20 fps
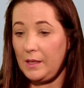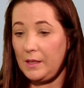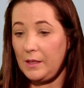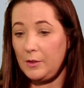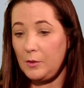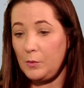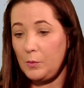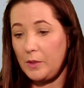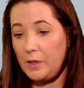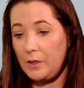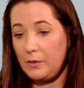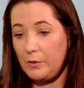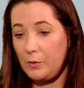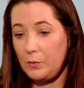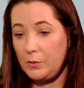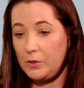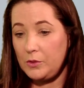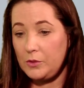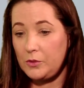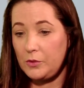I know with our
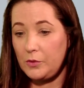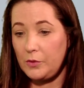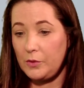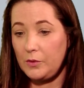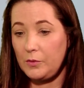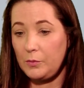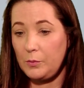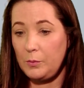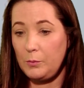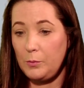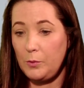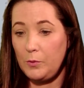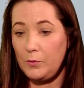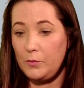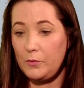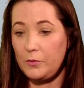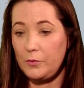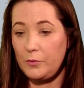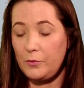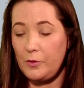own insurance, we
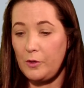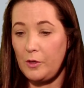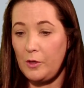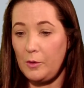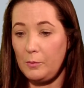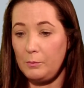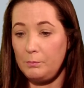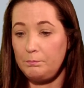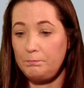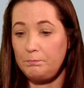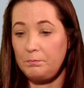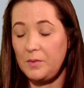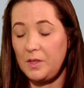moved from